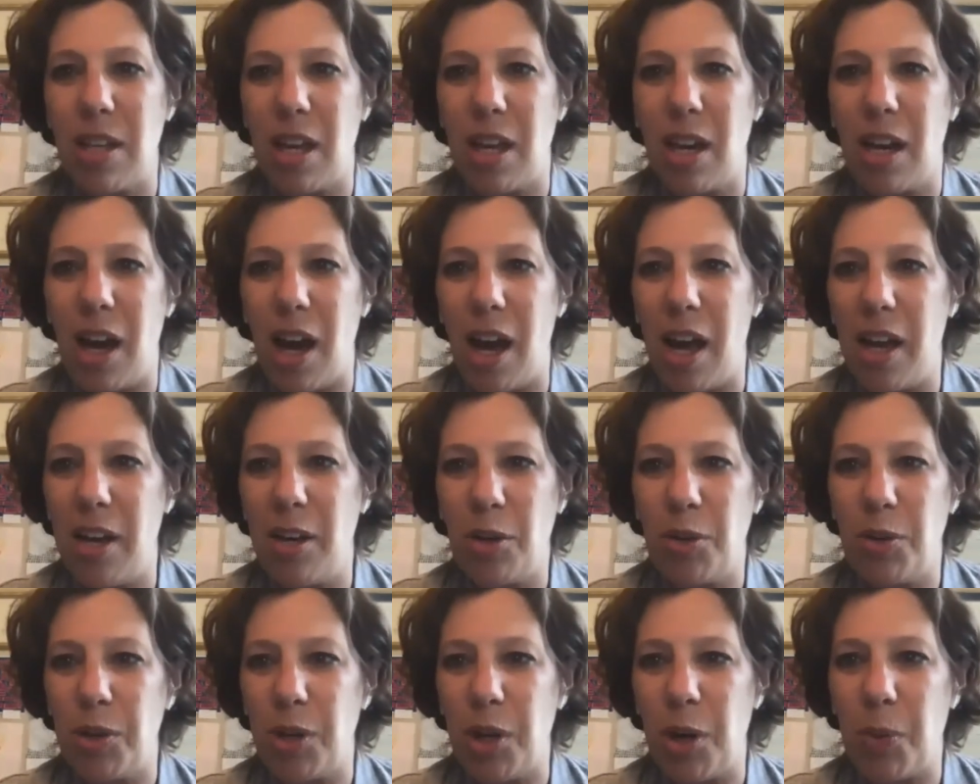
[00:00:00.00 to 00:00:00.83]
and I
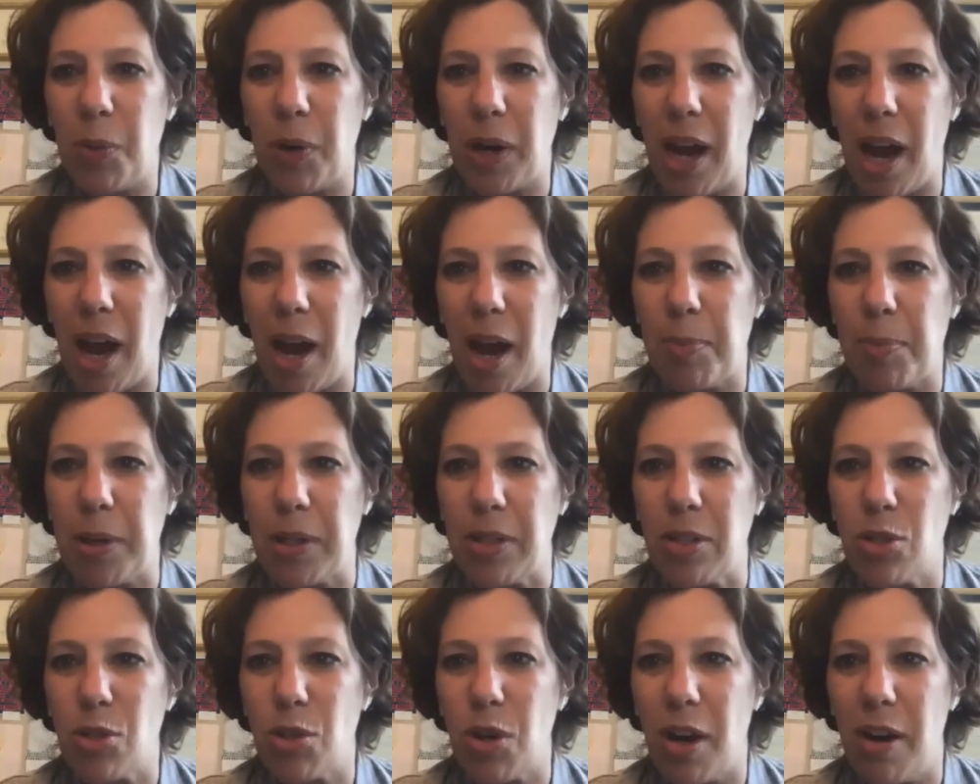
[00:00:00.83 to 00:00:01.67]
don't know what
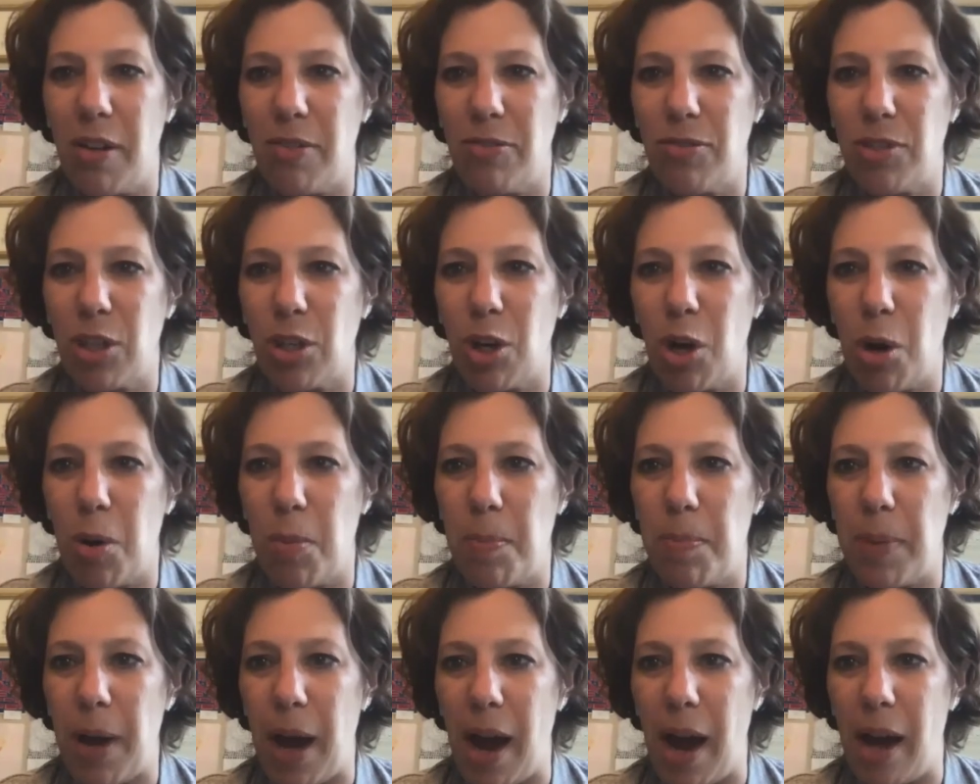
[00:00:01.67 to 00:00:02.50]
happened, so I have to go
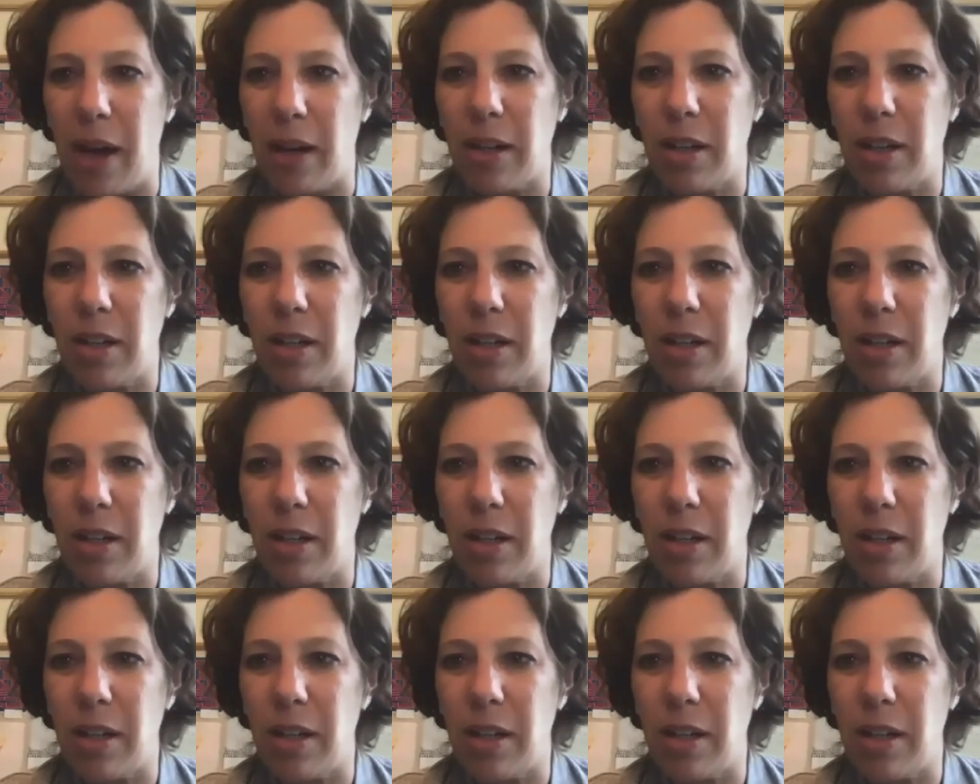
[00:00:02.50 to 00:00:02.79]
back.